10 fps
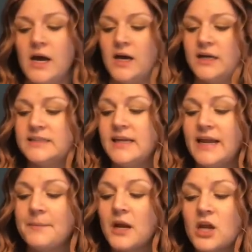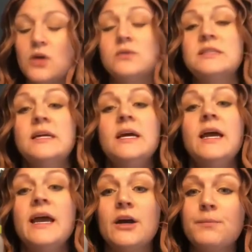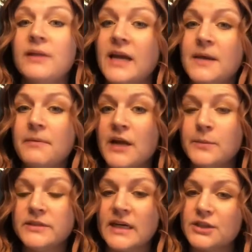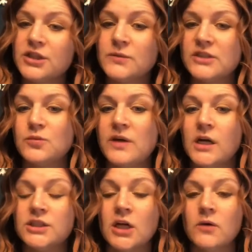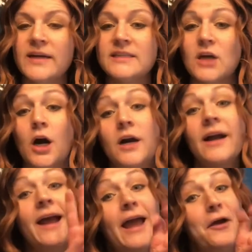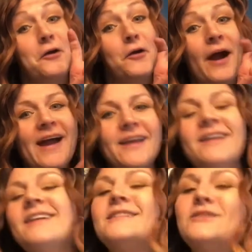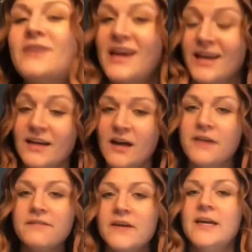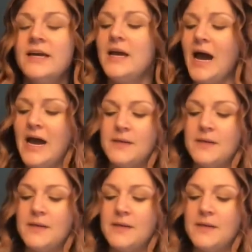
Today I'm going to use Hair Play Playable Texture, which we all know is our hair crack because you can't get enough. I'm